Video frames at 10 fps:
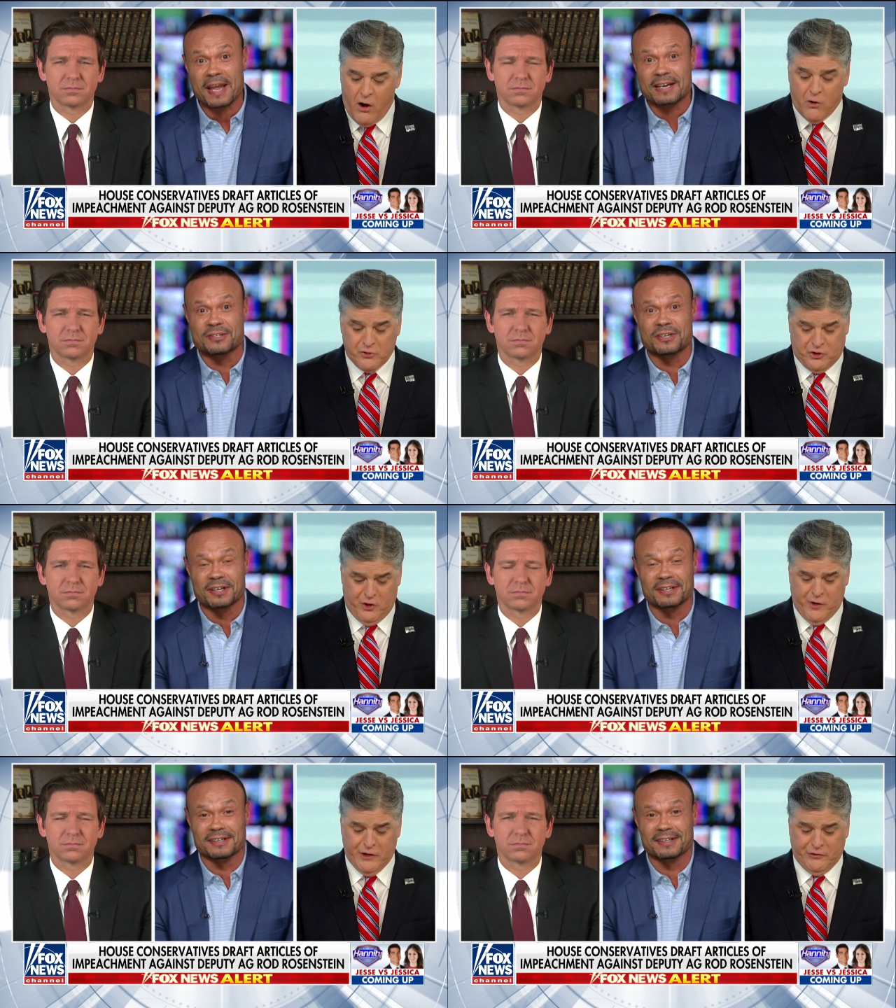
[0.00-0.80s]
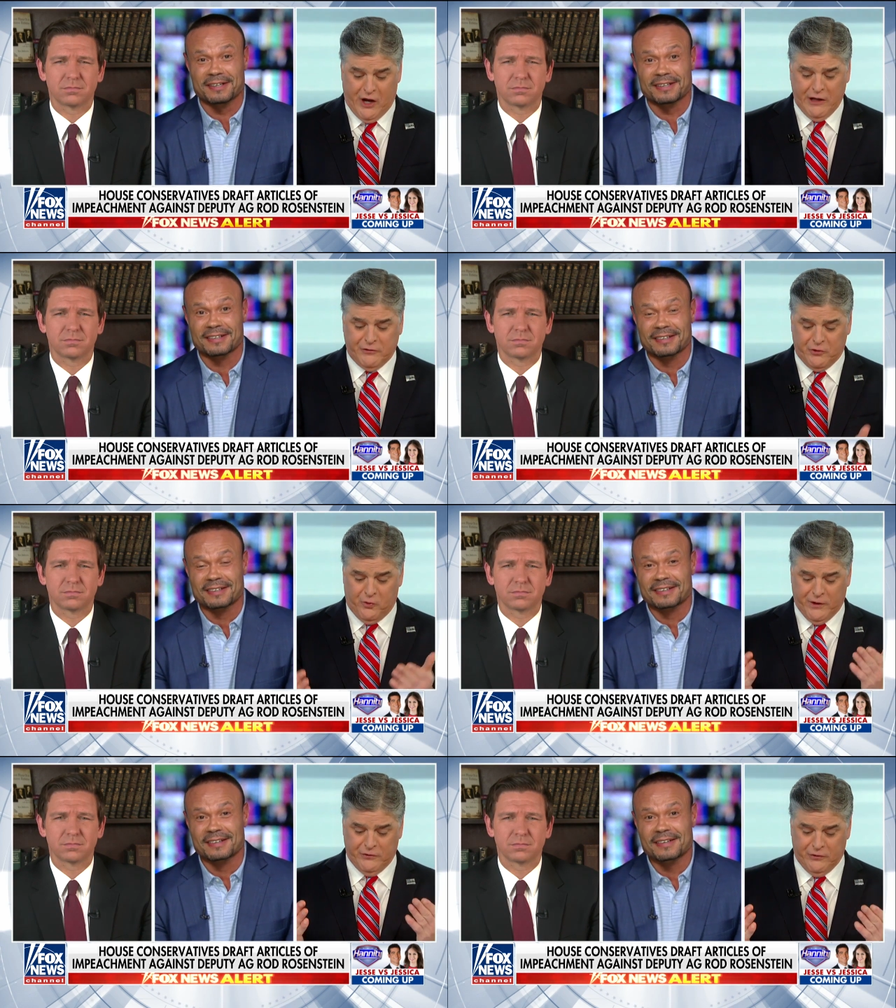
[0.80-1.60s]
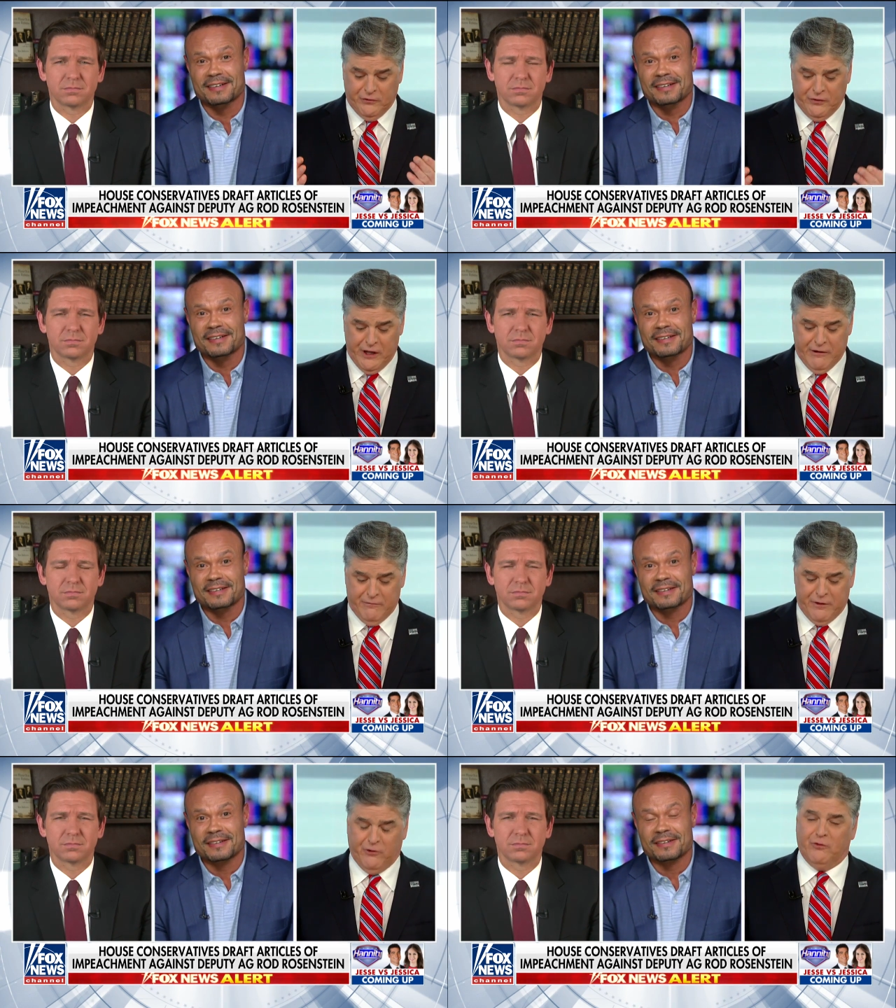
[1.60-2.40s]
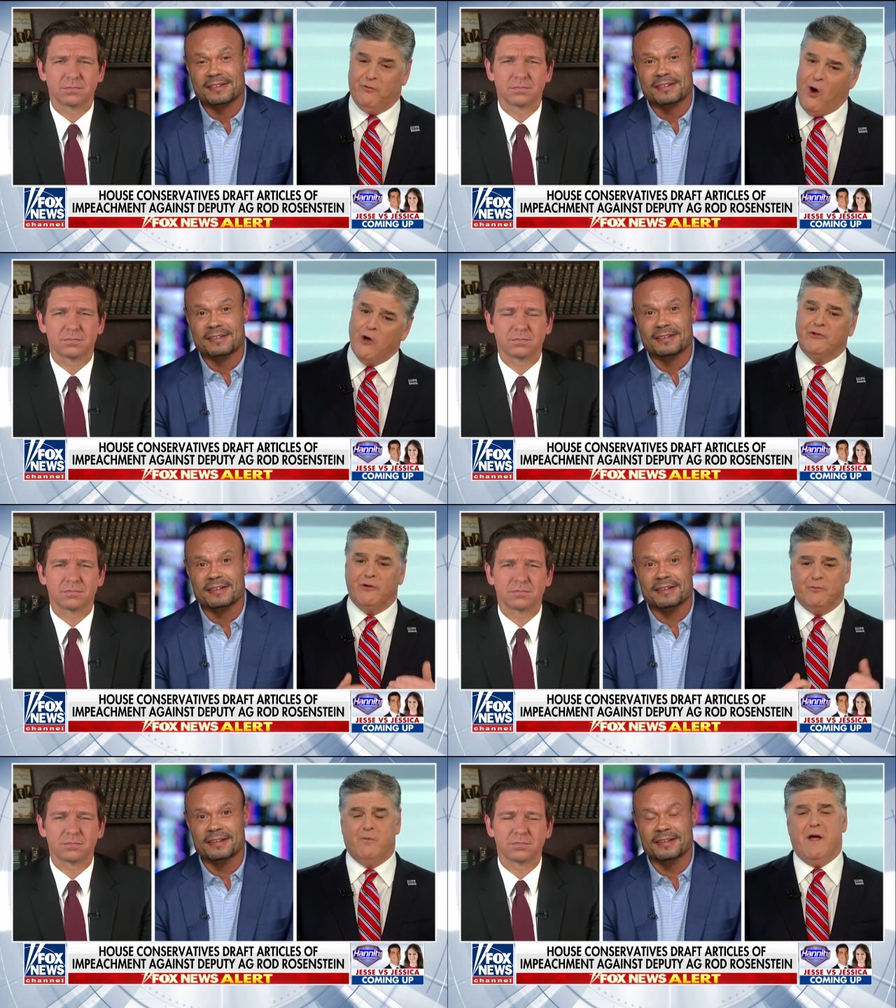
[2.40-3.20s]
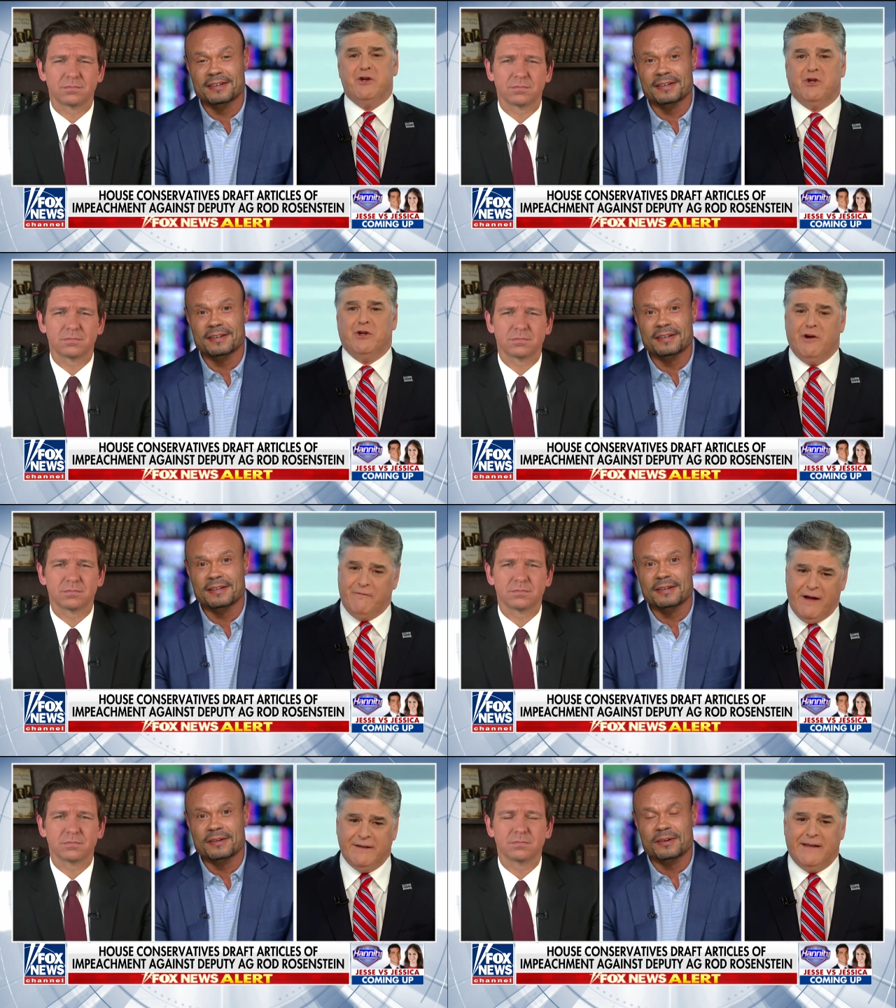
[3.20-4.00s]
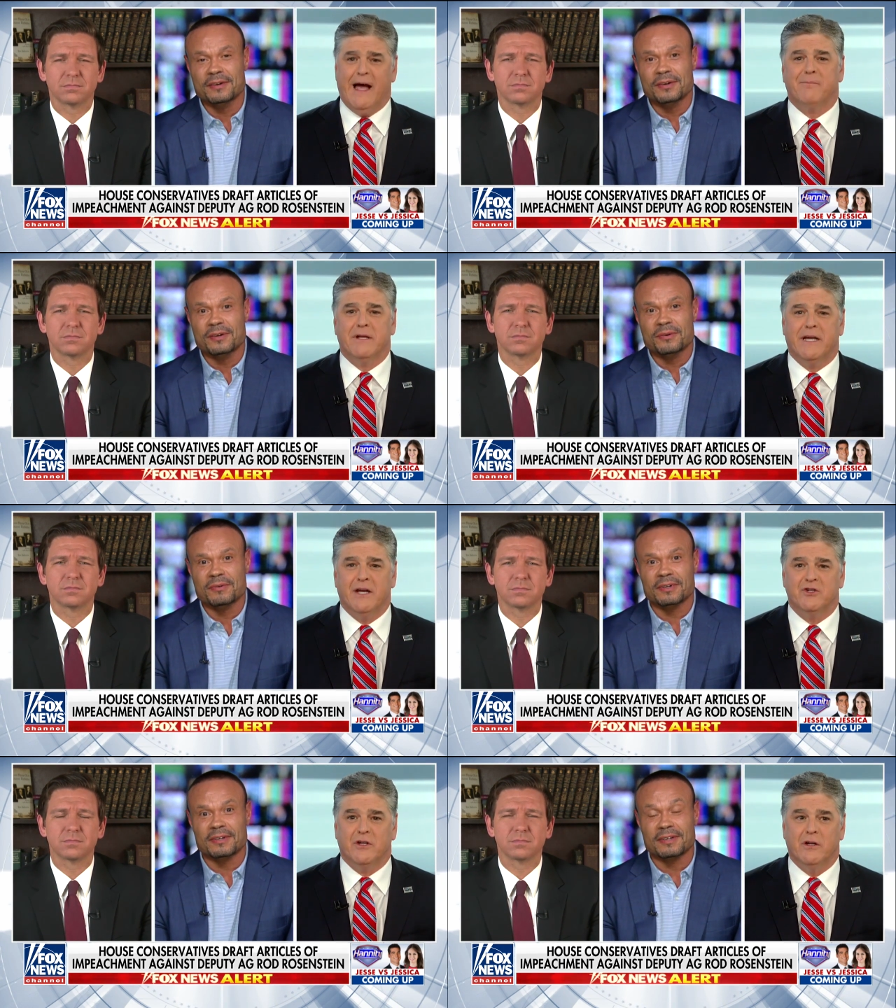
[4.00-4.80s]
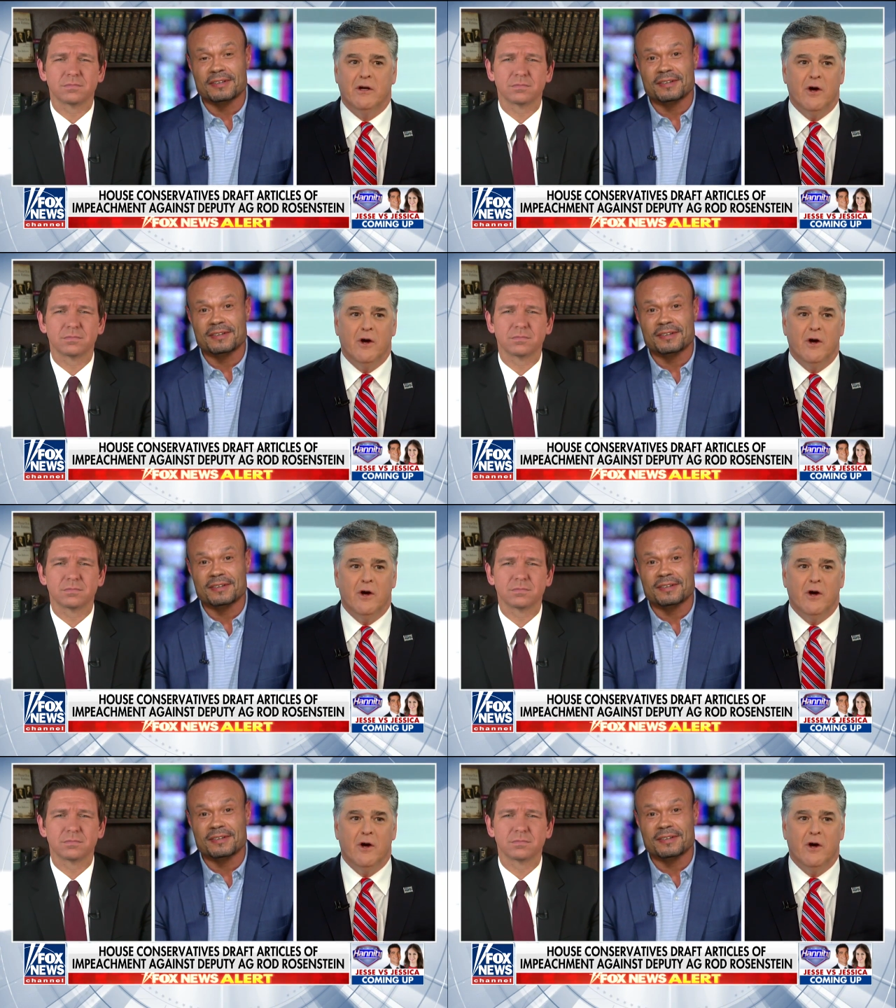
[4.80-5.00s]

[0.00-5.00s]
Speaker 1: oh, serious consequences if there's false information in a FISA application.